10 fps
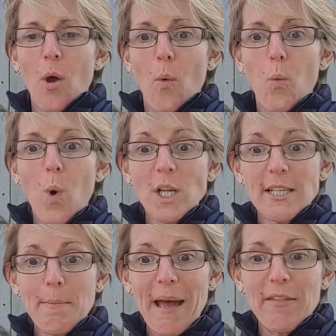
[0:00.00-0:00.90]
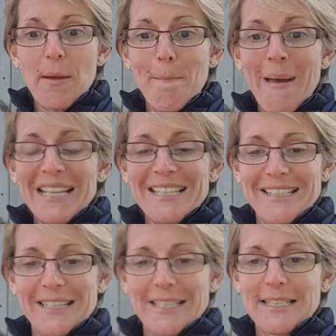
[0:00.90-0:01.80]
what about the
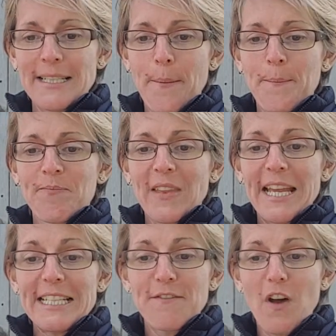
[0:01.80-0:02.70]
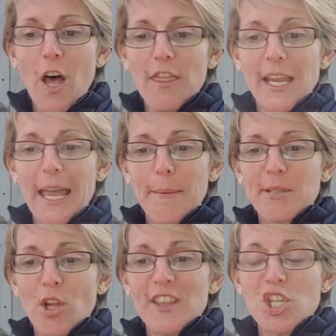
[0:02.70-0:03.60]
medicines his father
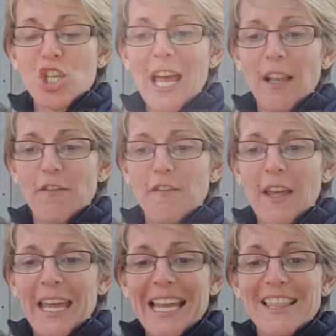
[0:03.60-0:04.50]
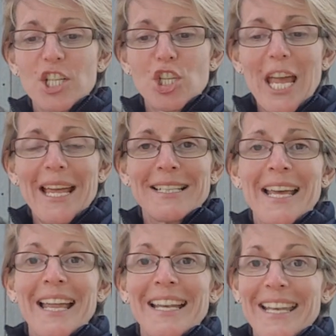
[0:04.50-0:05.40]
kept on the shelf in the shed
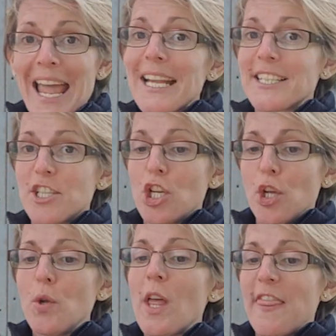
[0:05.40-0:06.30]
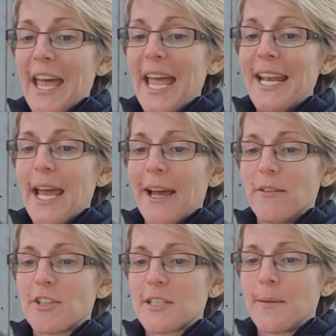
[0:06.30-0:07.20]
next to the hen
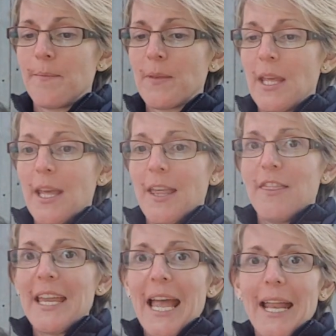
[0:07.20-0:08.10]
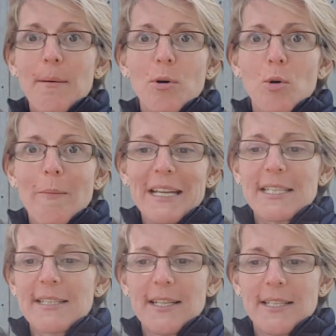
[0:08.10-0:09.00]
house? The animal
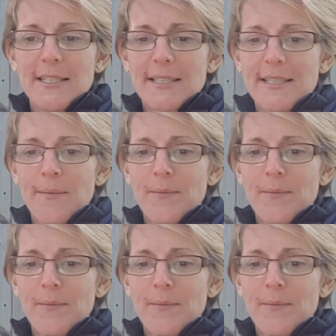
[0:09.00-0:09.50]
medicines.